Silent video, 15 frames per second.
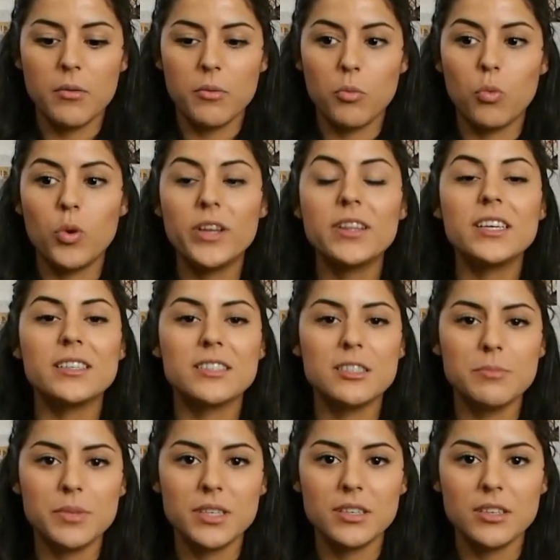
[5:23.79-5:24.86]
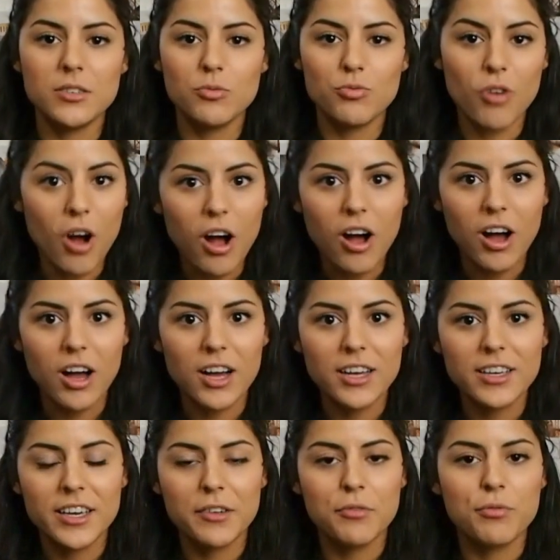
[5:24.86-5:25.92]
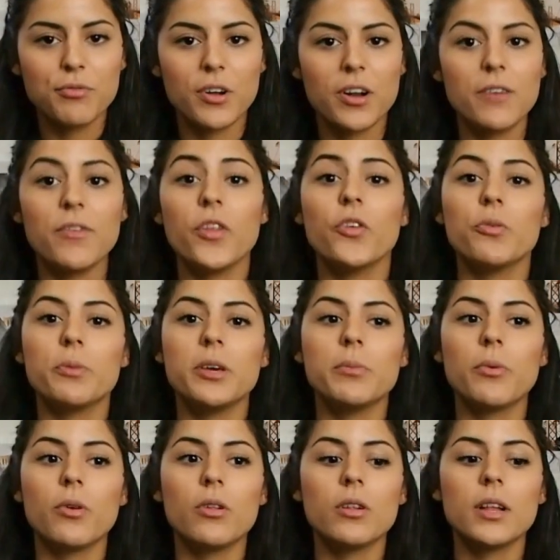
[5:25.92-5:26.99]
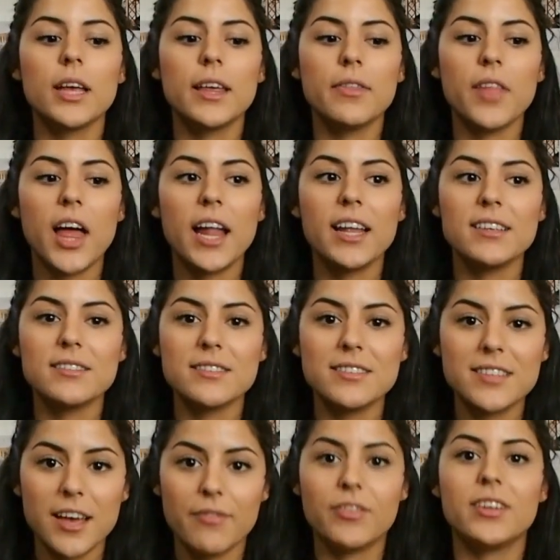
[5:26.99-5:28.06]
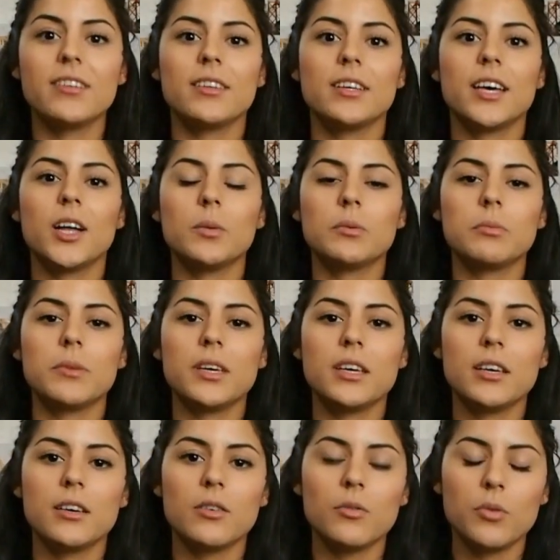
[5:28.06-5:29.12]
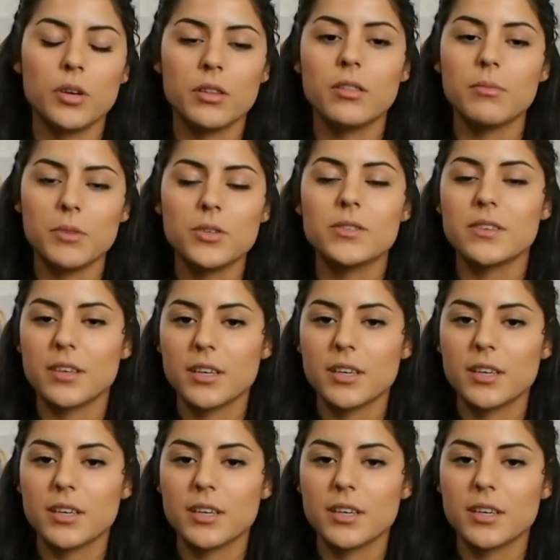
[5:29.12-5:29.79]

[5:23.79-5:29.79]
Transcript: willing to be raw in front of other people, and that has definitely helped me with music.